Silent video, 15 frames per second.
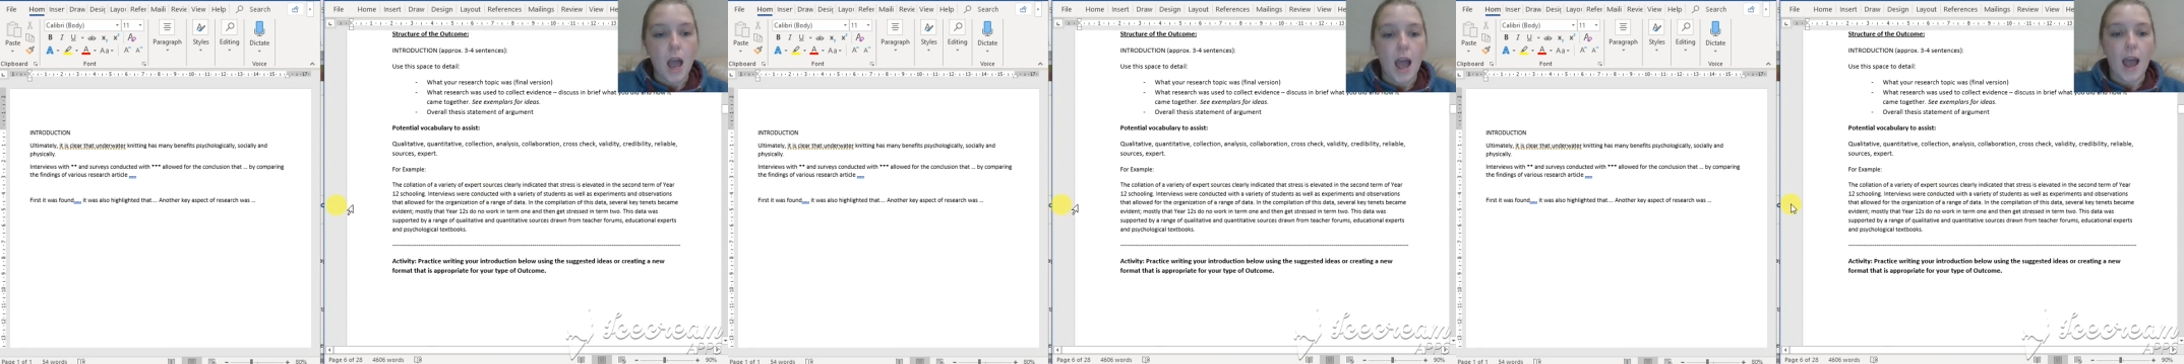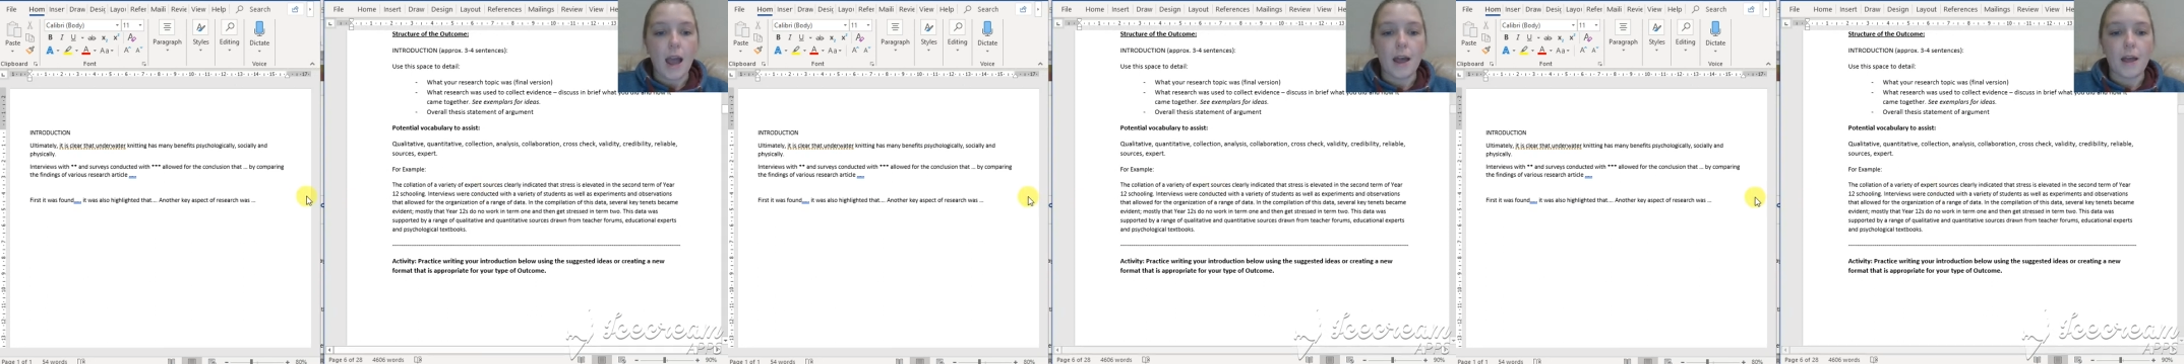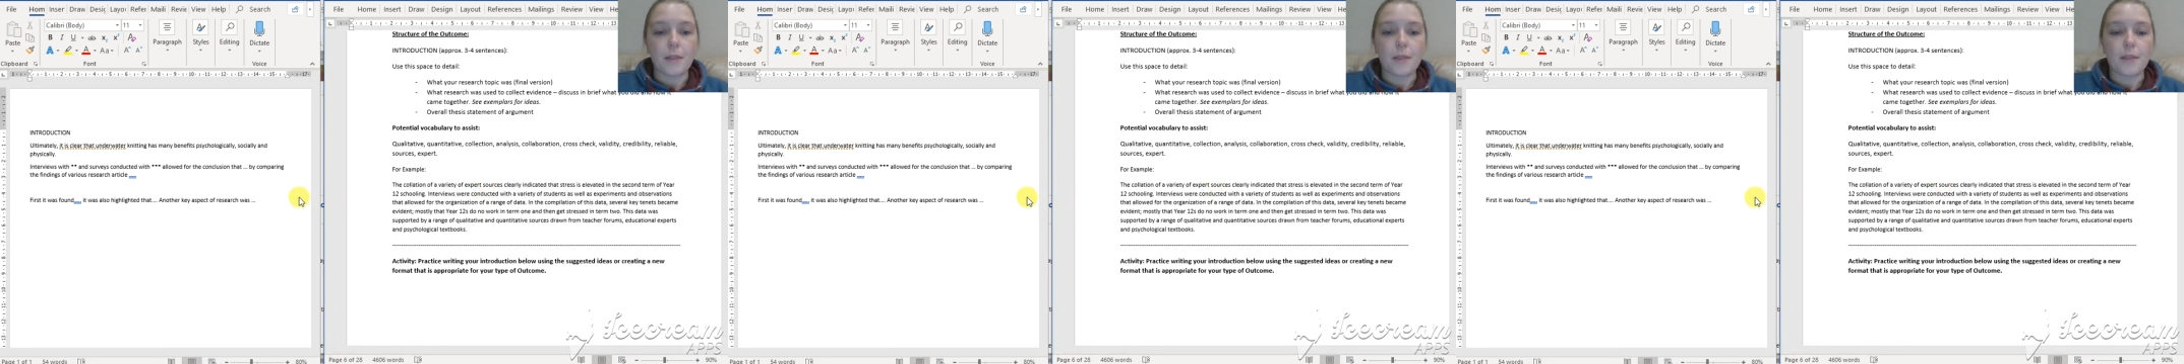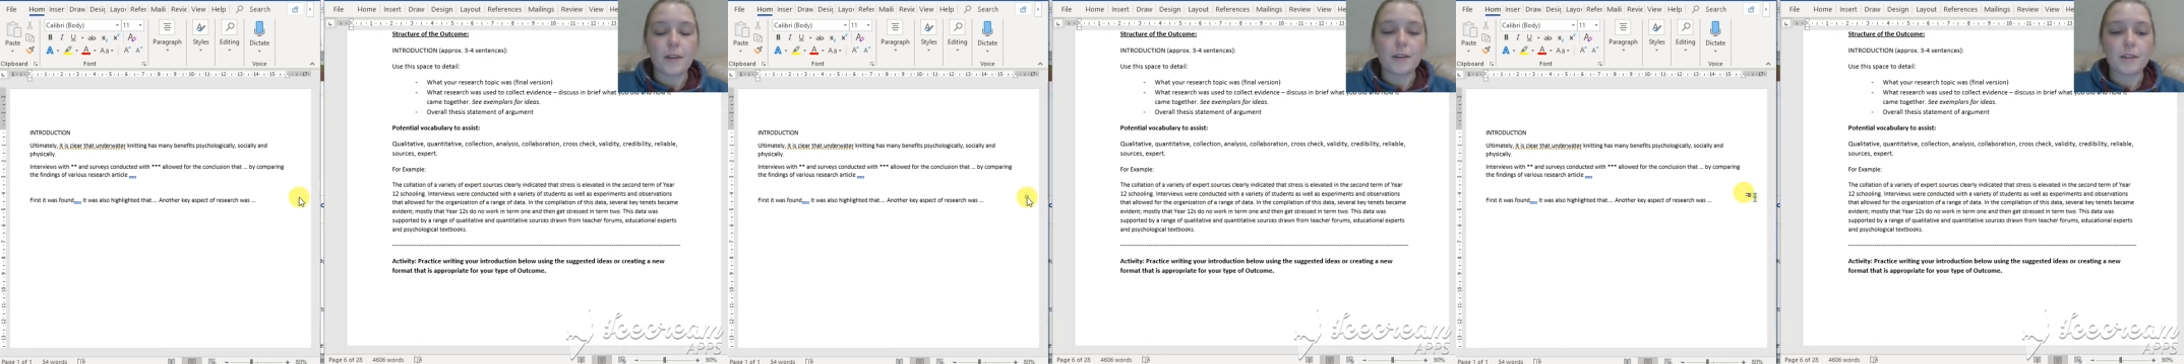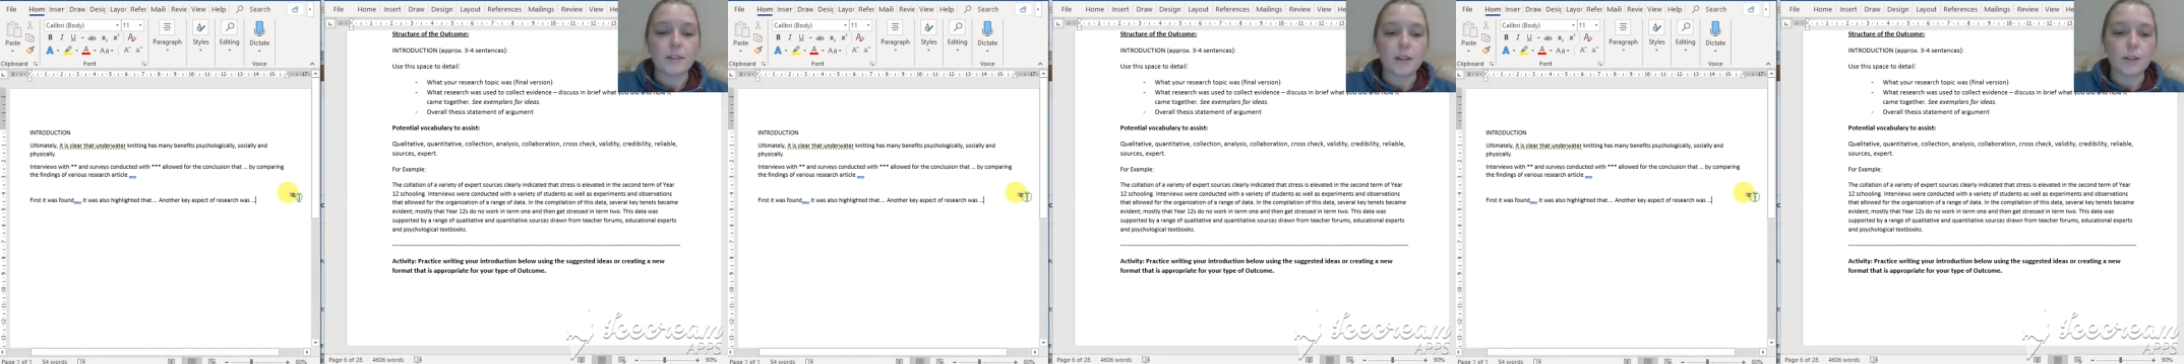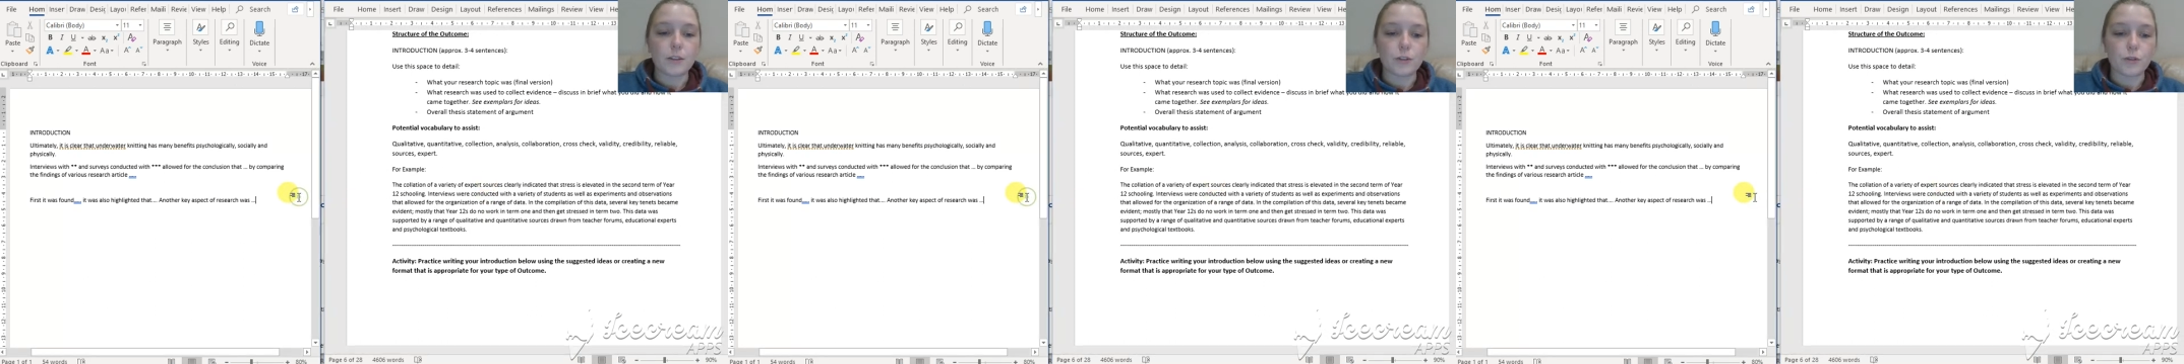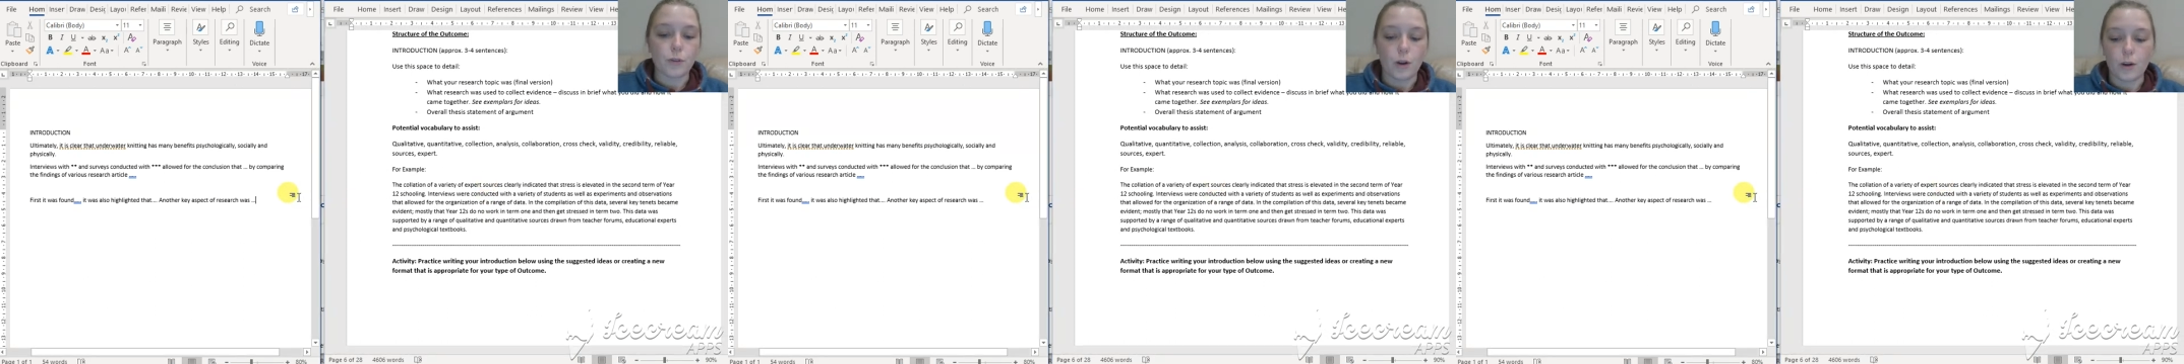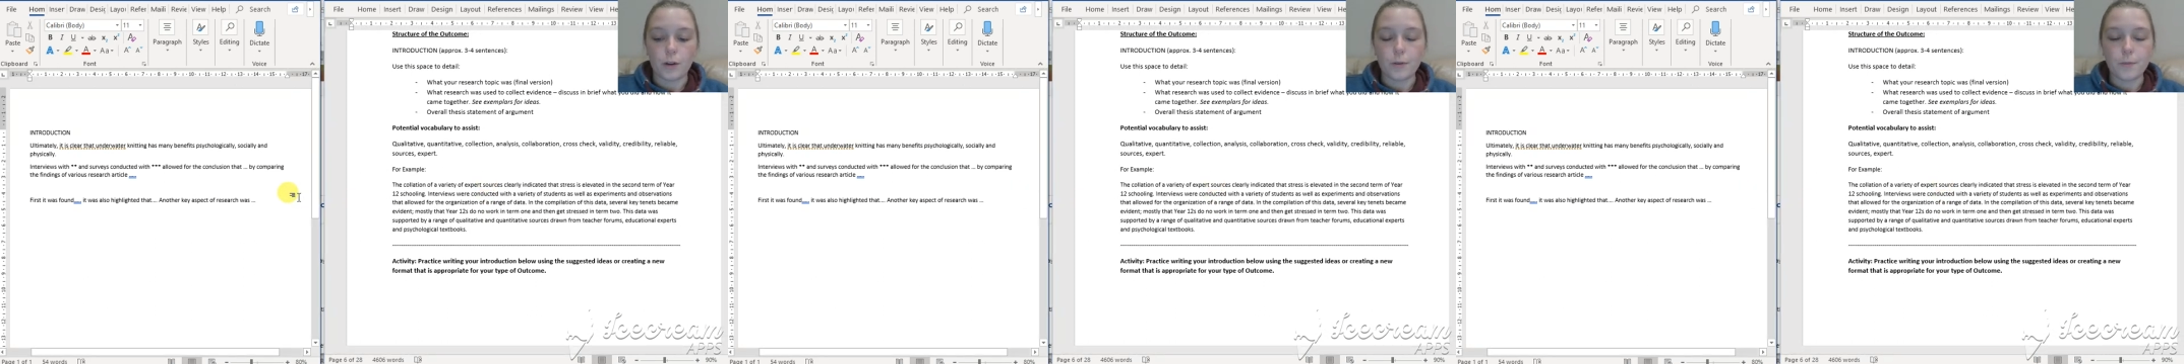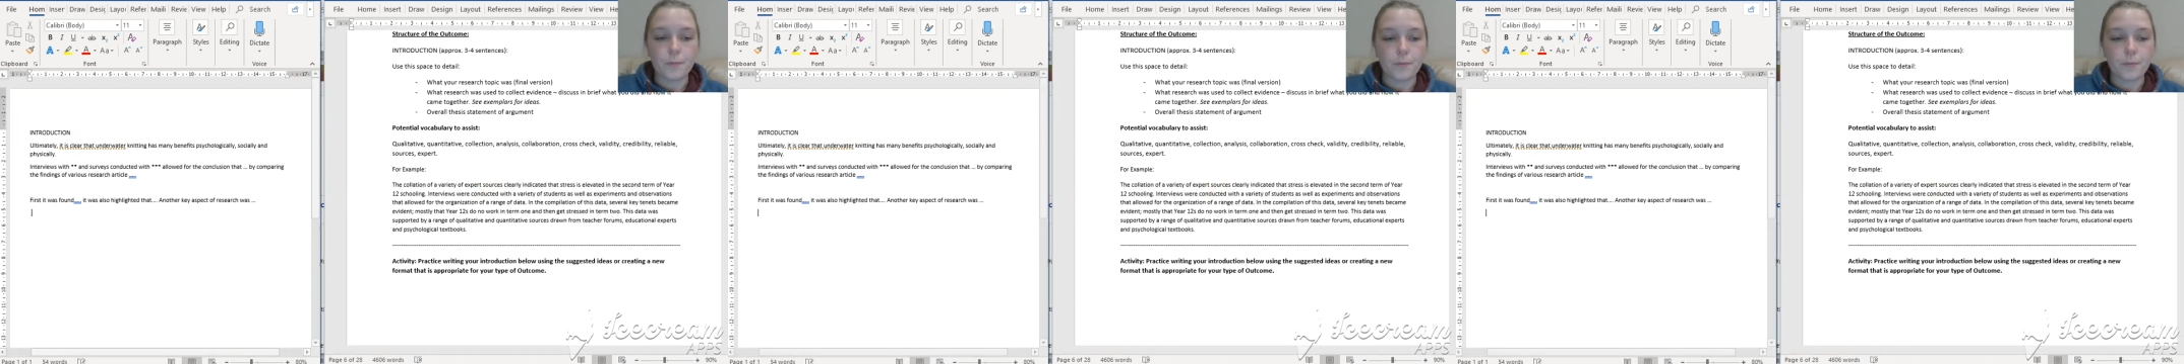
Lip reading: And this intro,